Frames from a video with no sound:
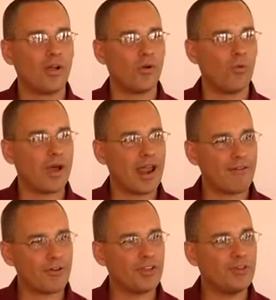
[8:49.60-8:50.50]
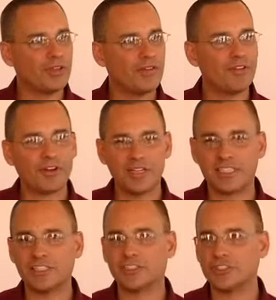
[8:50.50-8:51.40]
Whatever you give your
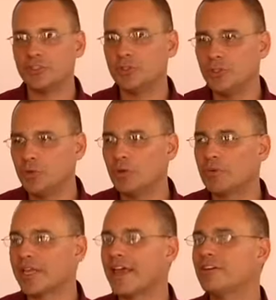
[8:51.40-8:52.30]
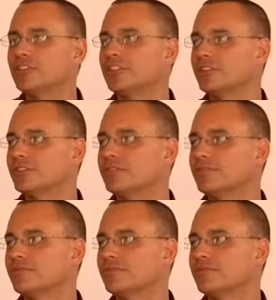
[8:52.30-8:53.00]
attention to, you will bring energy to.